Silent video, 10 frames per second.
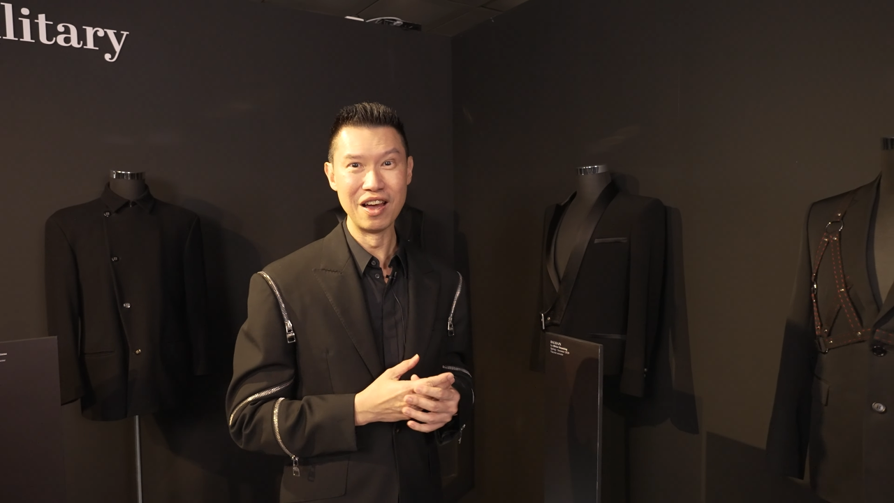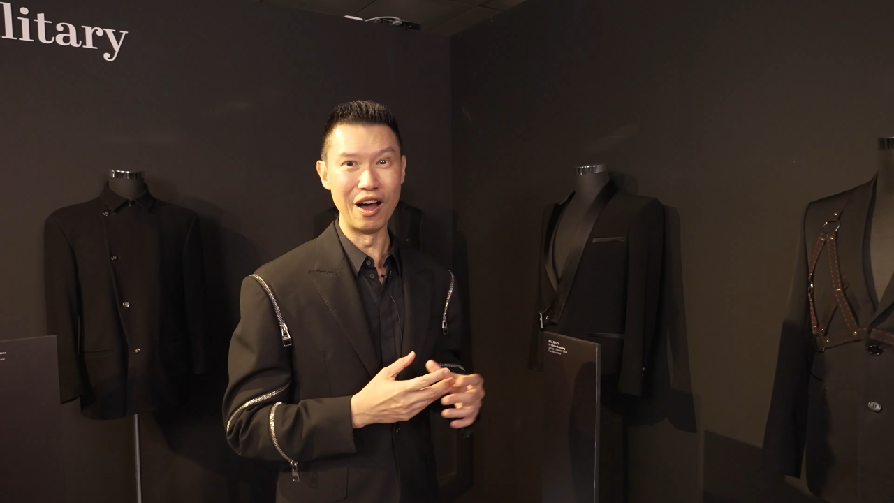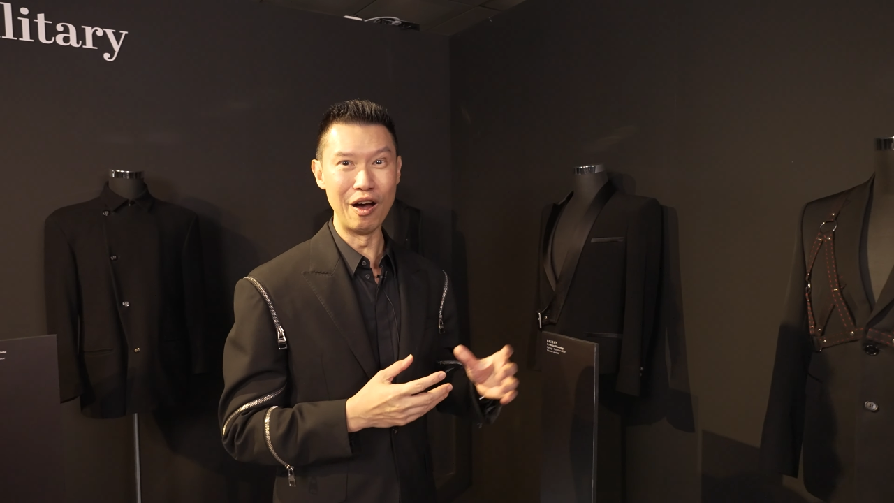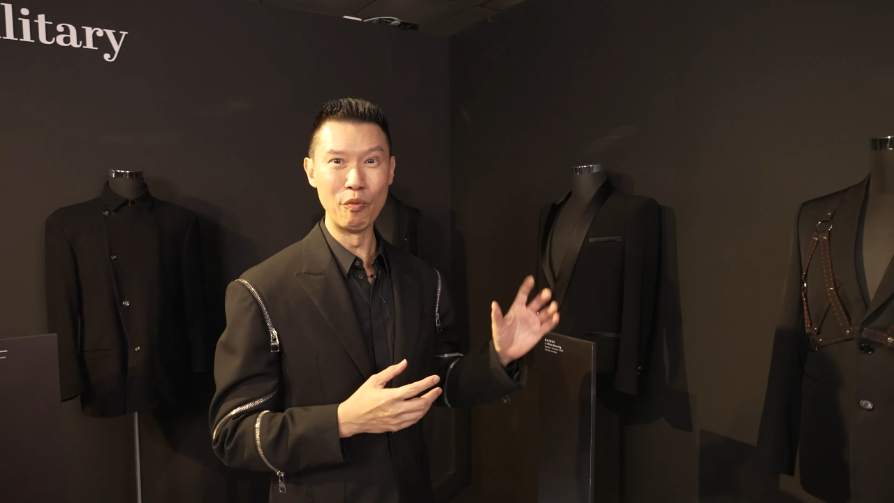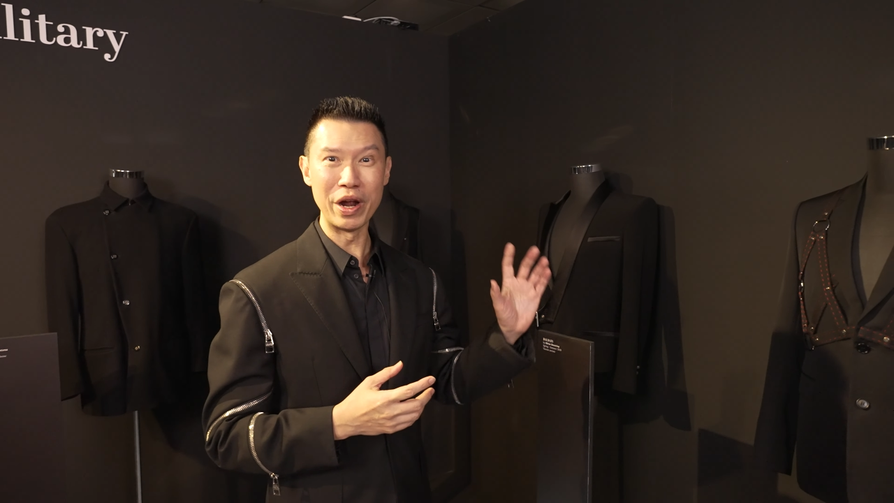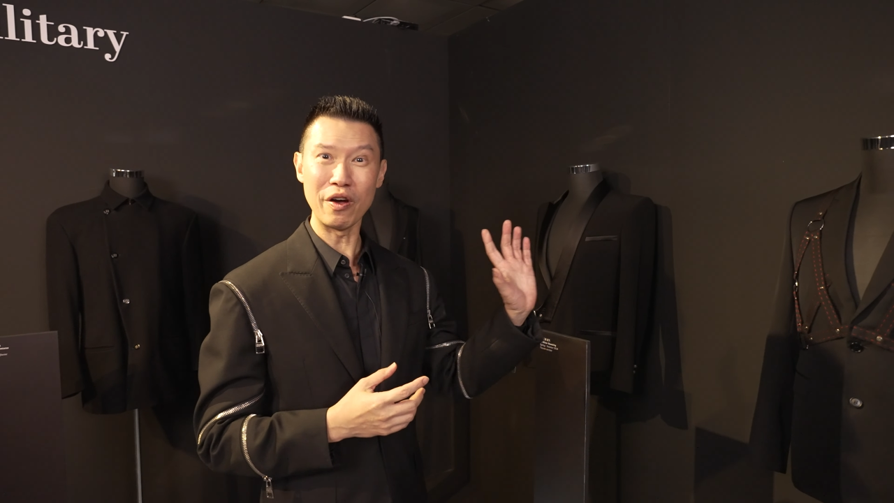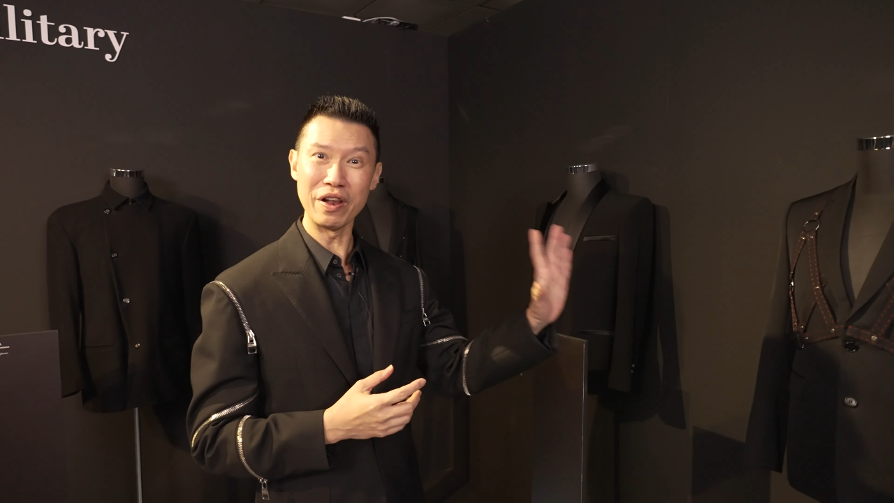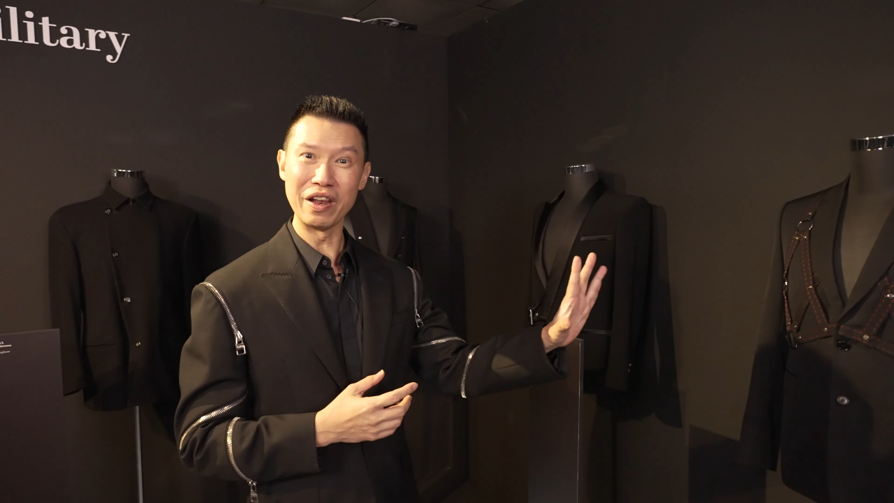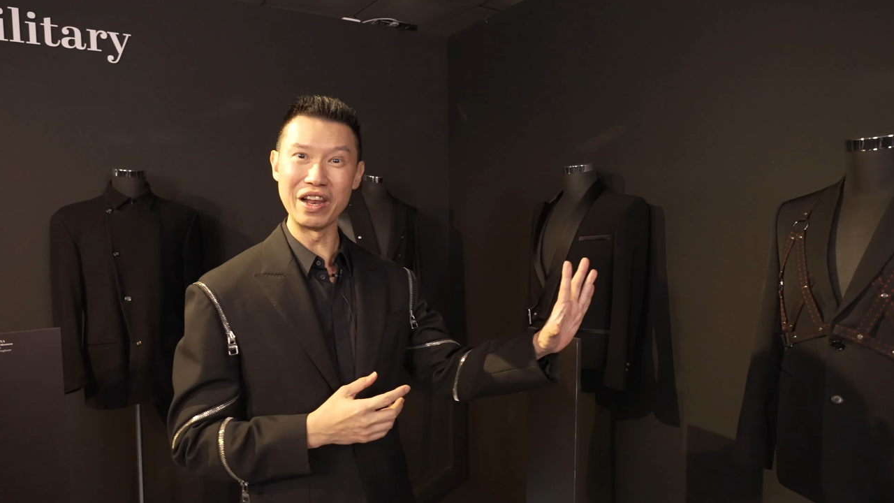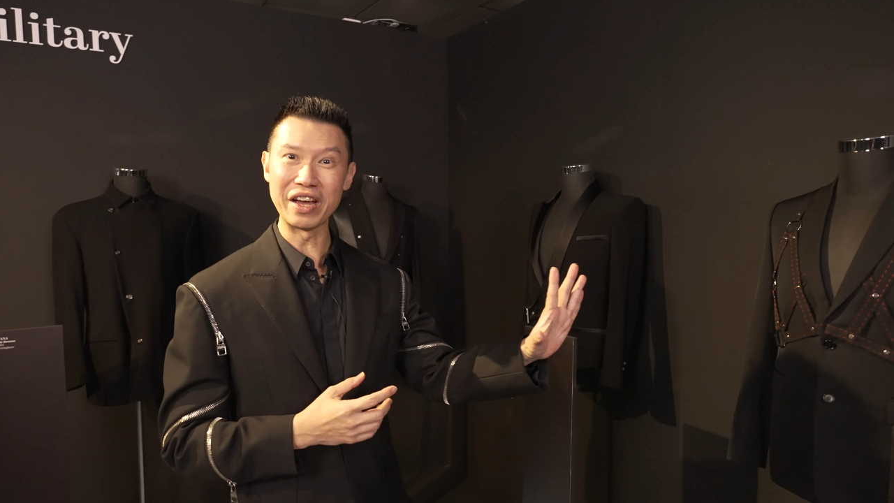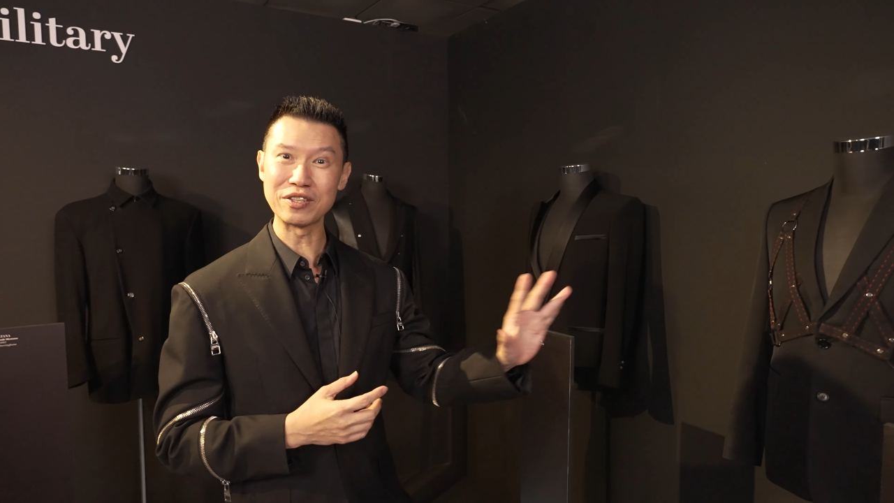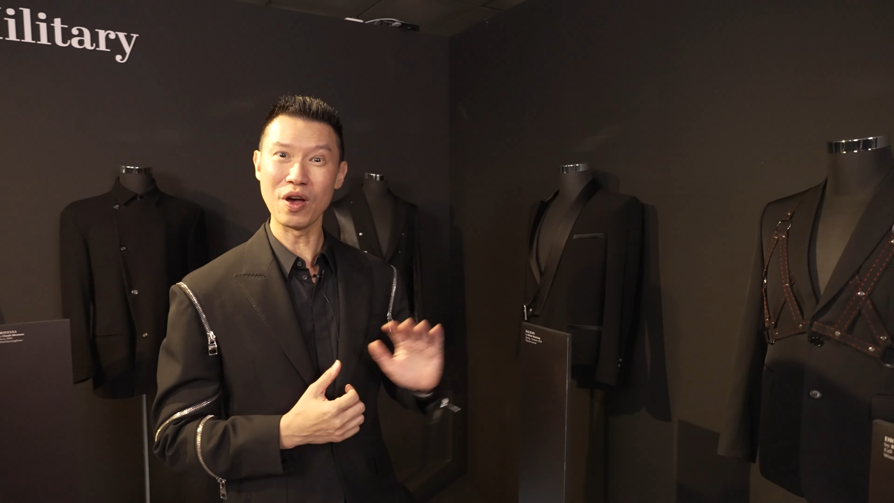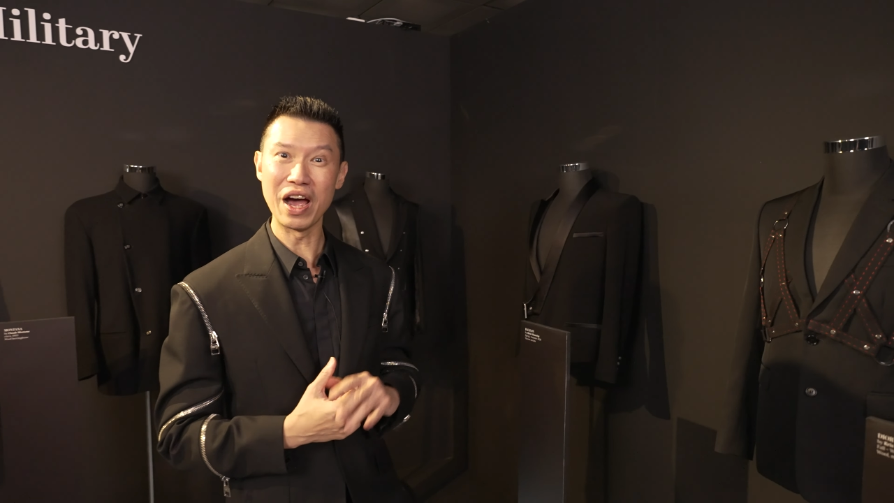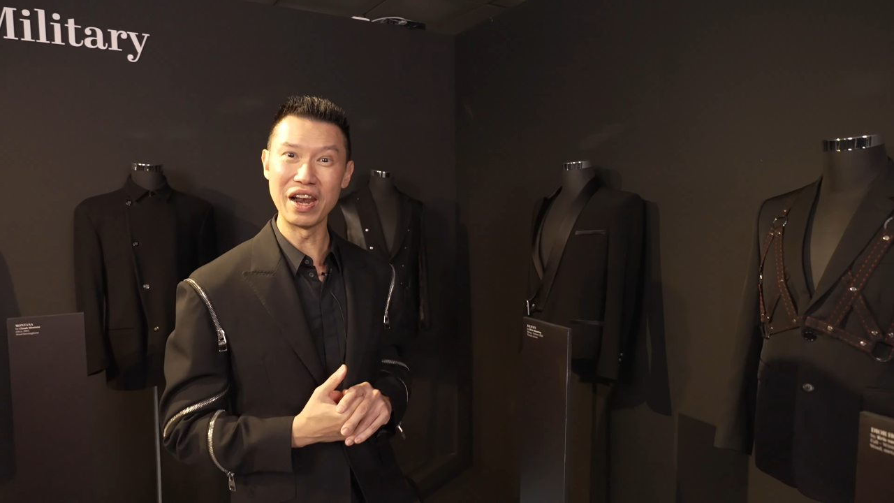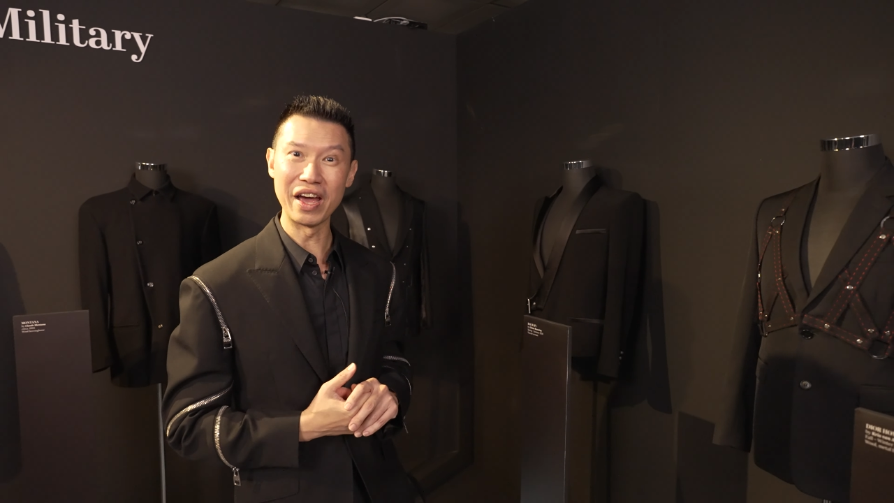What I'd like to
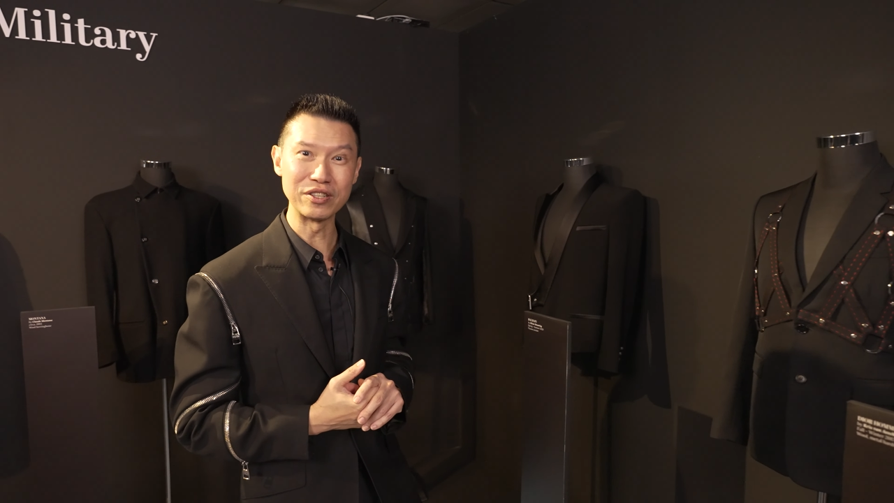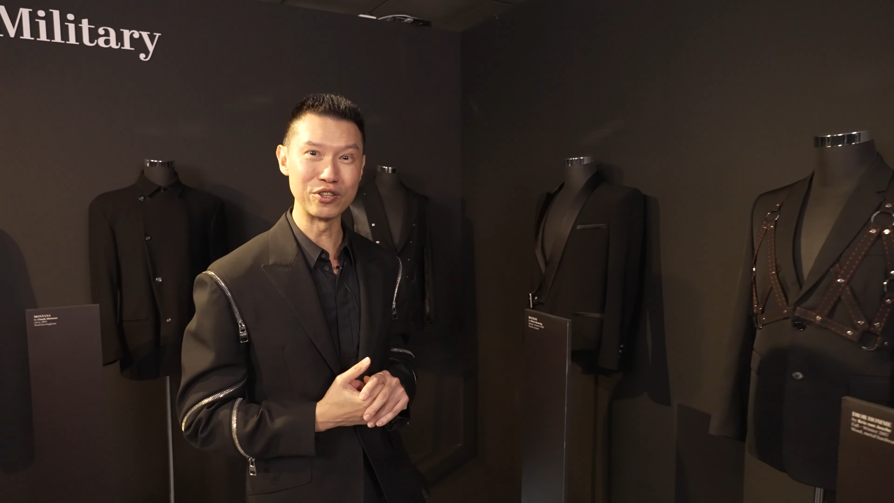highlight